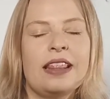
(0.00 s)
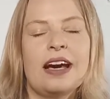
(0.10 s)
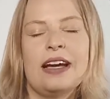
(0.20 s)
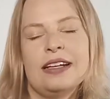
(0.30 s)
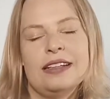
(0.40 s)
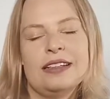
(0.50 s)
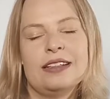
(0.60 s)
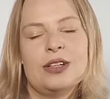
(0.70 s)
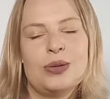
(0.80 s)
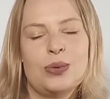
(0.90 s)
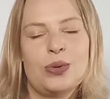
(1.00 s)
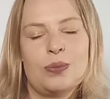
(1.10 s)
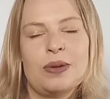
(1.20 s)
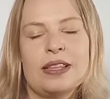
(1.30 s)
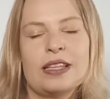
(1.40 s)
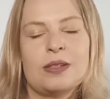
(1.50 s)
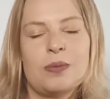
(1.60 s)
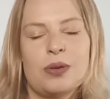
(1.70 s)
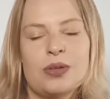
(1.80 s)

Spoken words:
then who would be this